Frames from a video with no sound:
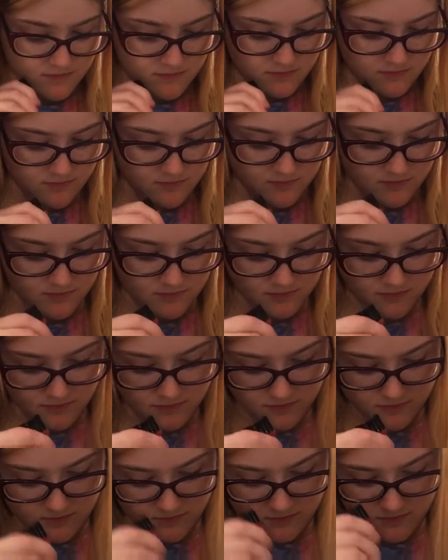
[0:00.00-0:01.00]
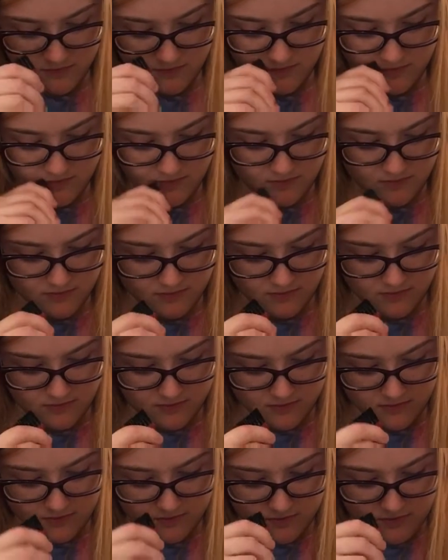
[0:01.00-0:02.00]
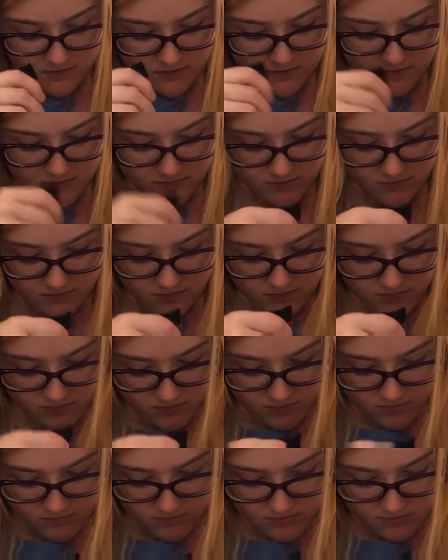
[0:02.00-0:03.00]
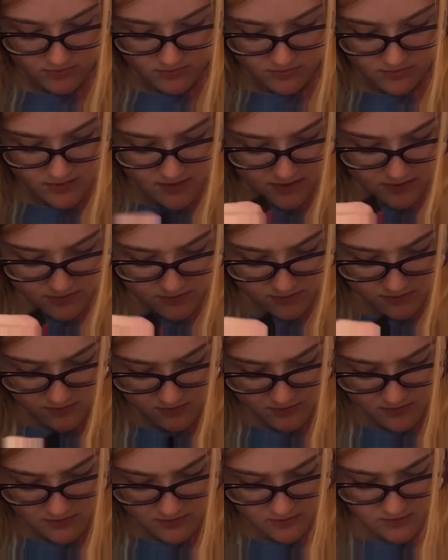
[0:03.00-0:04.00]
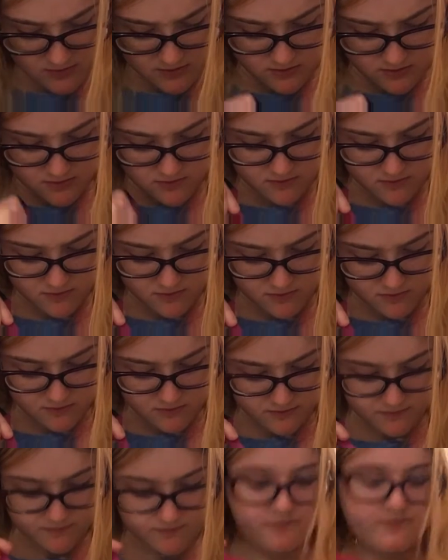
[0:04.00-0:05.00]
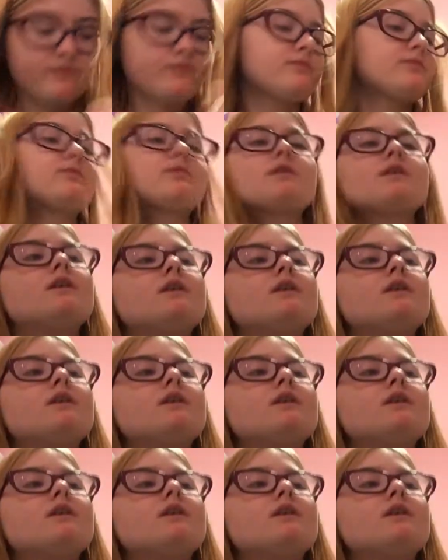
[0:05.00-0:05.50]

Nobody speaks.